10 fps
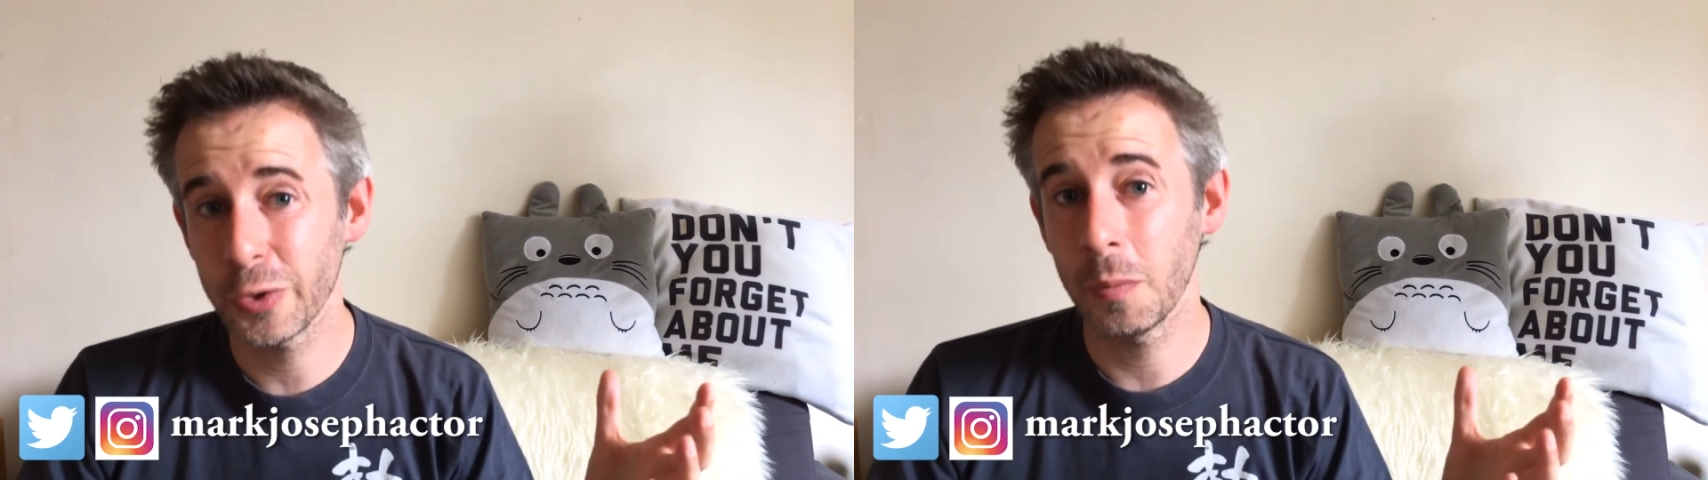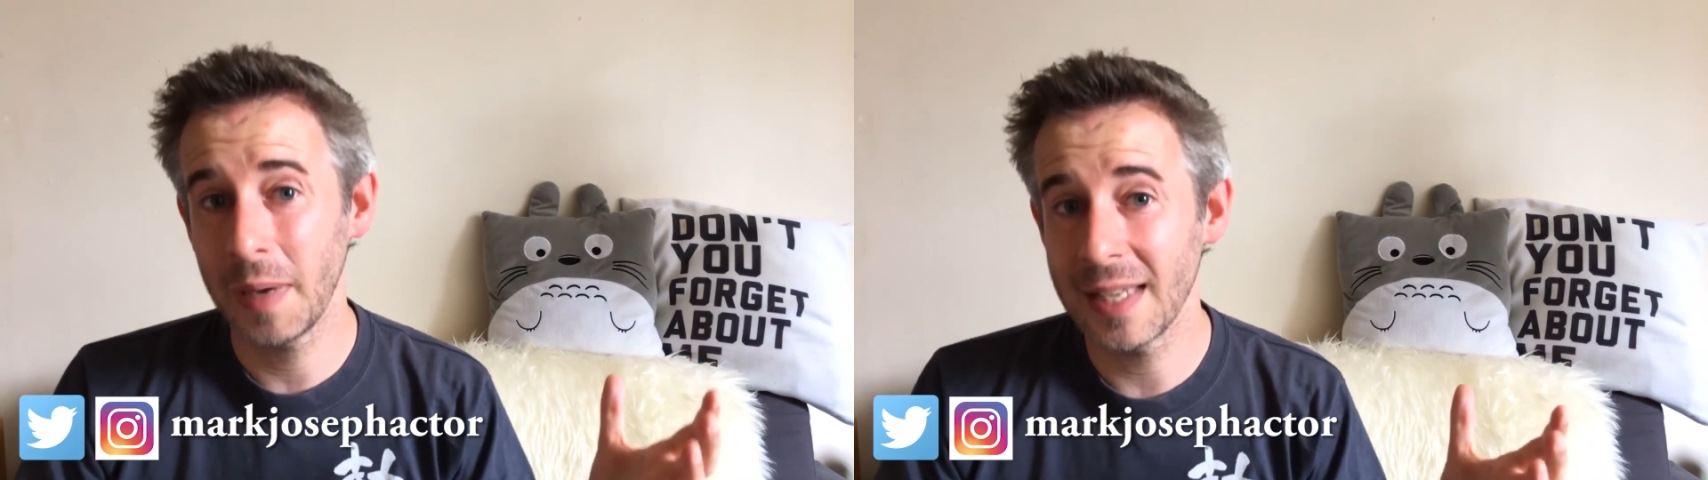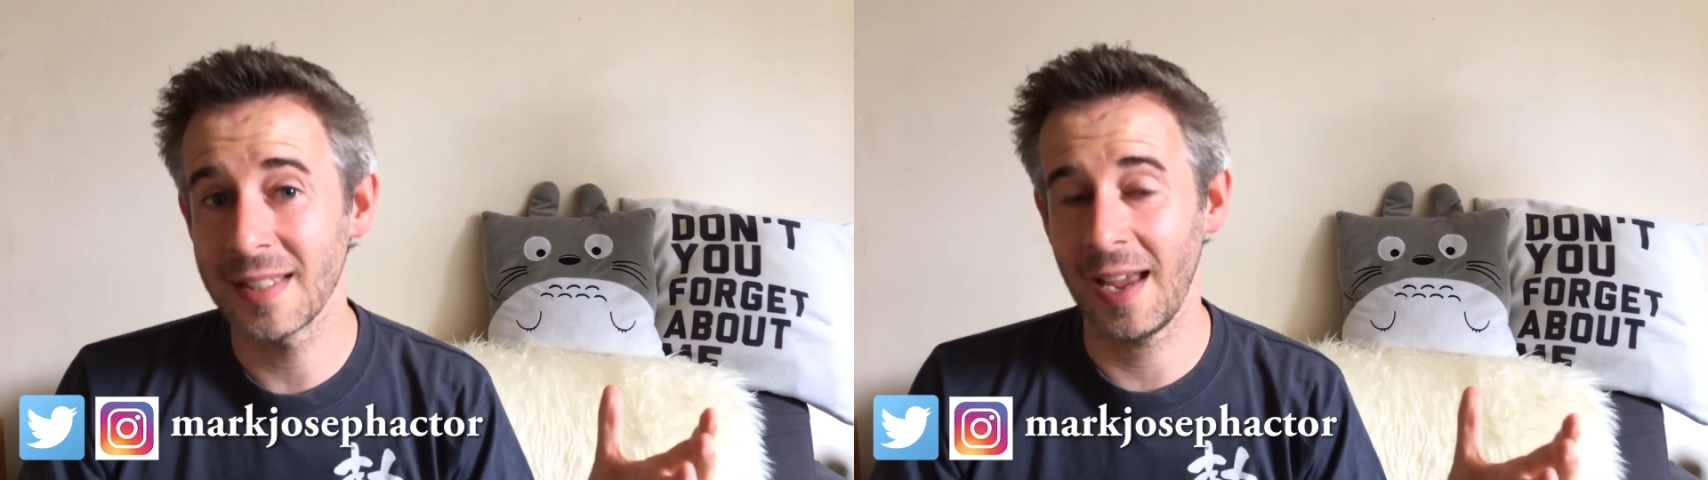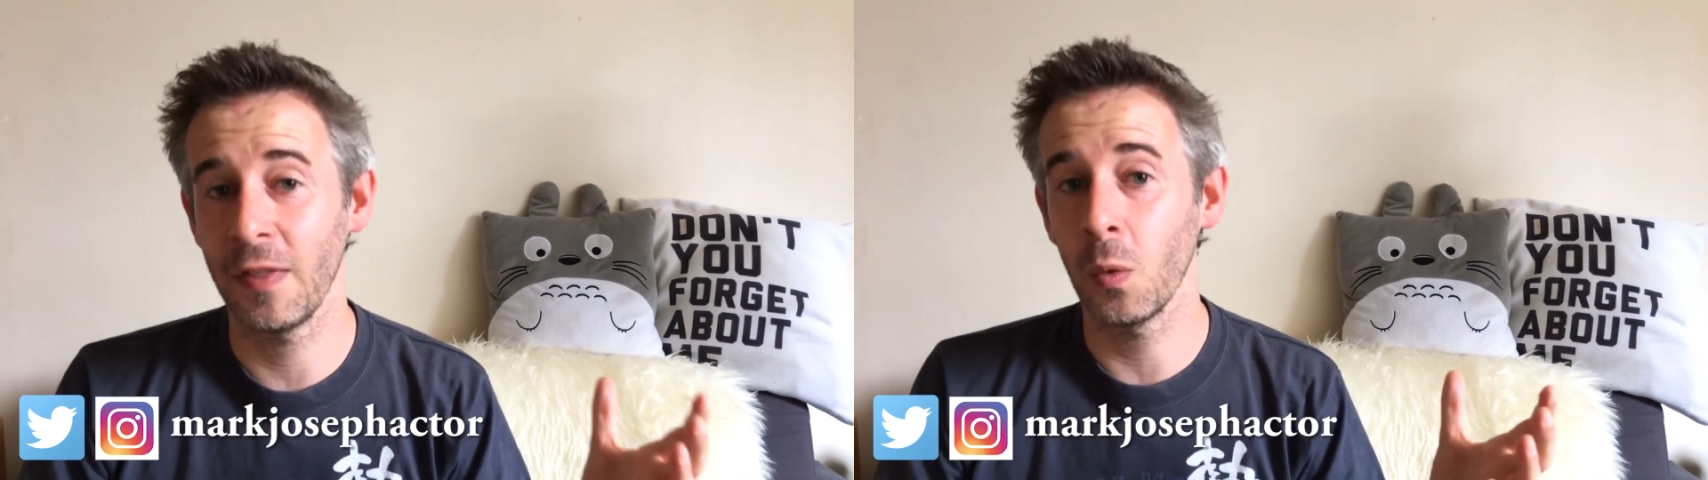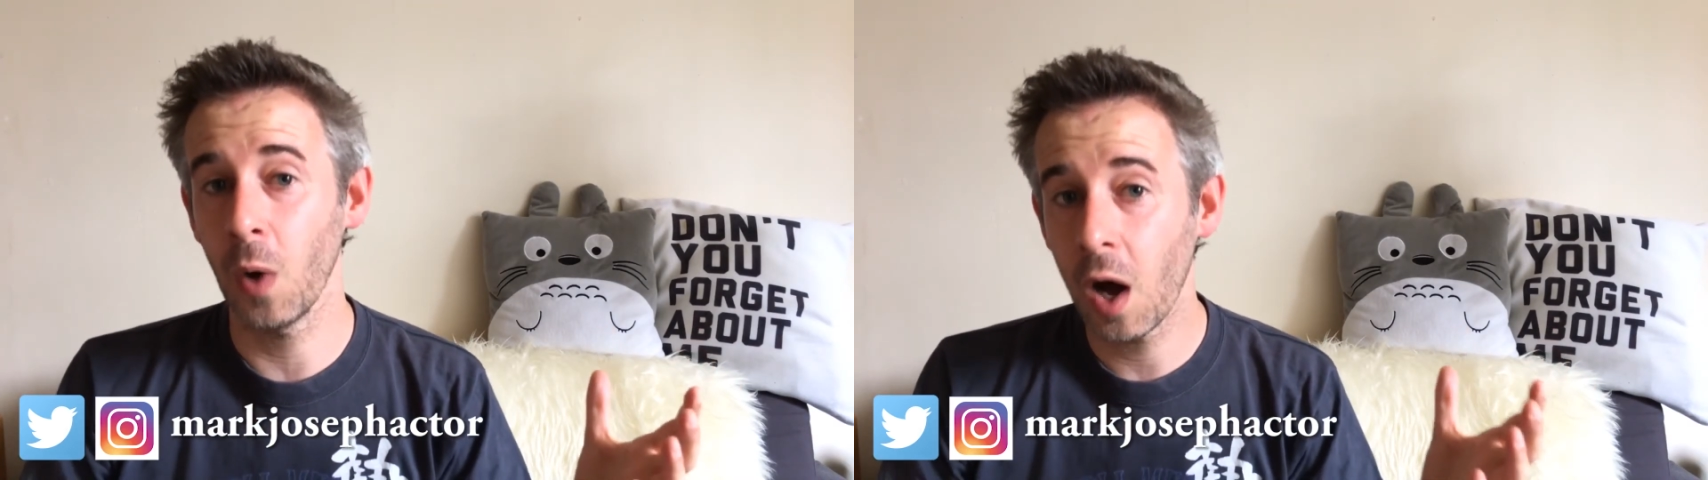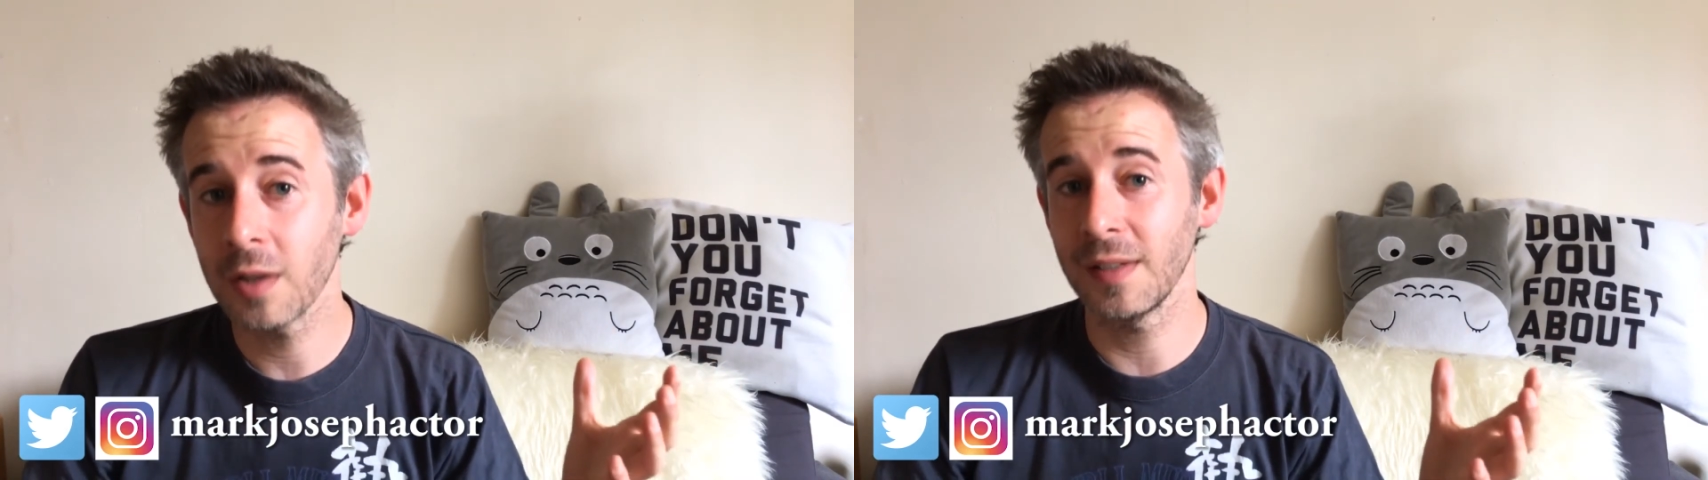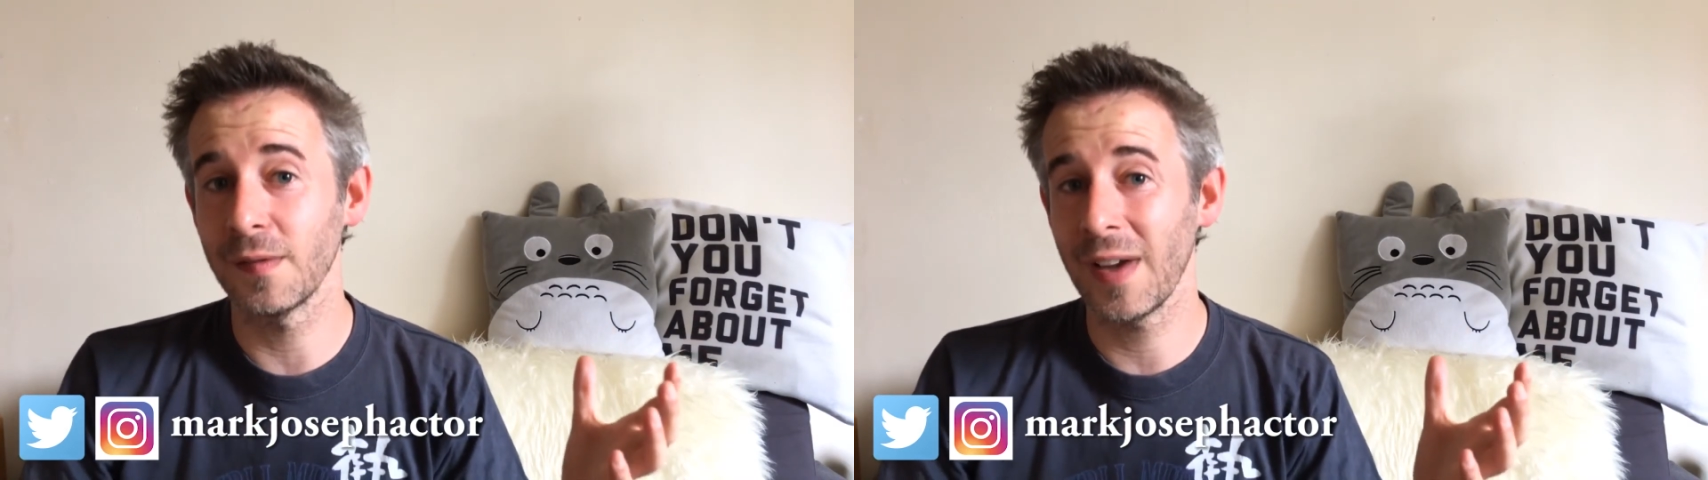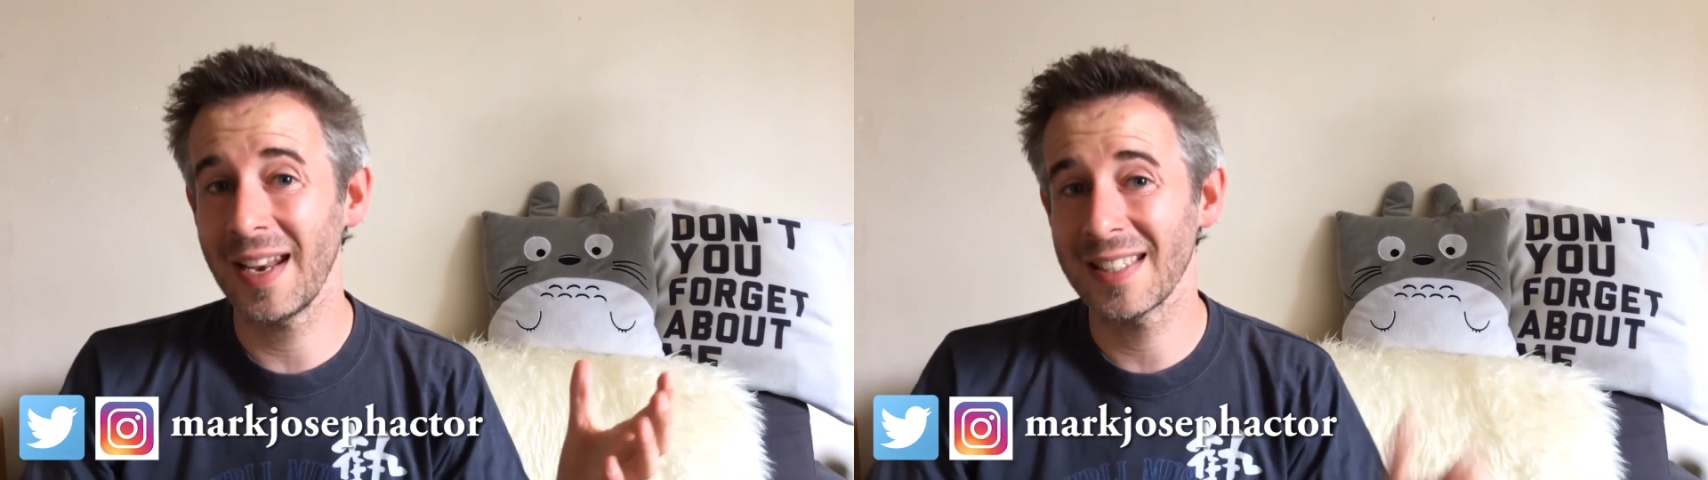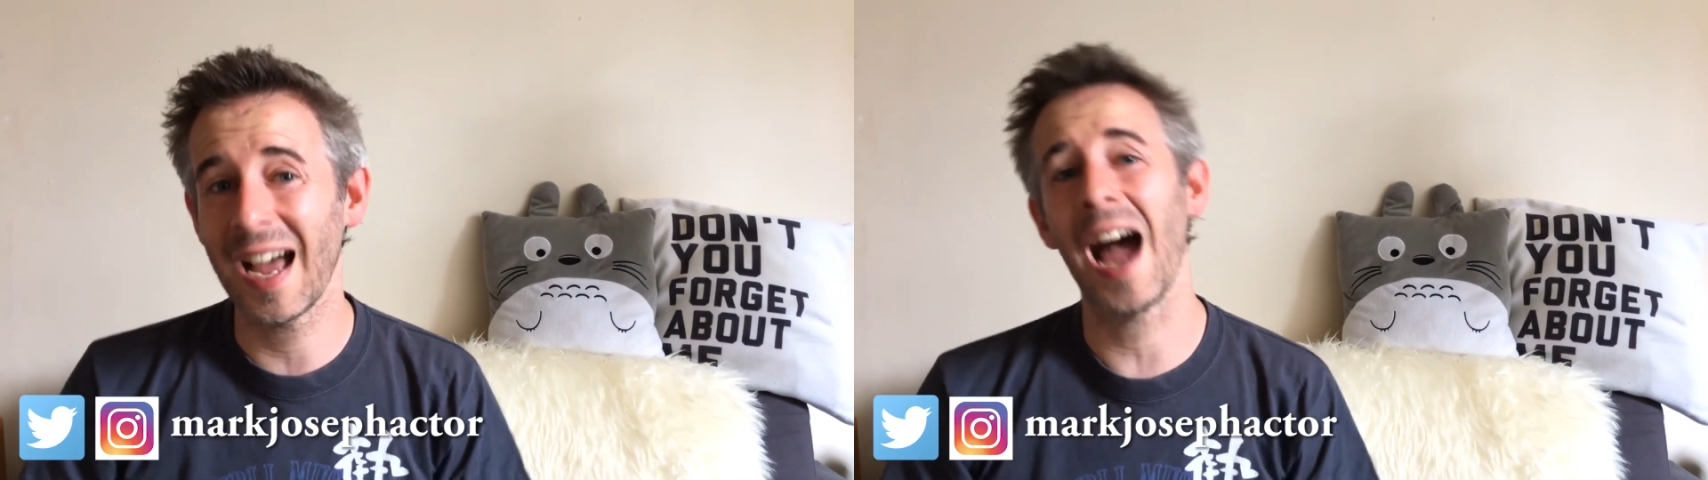and pizza in the world in Venice,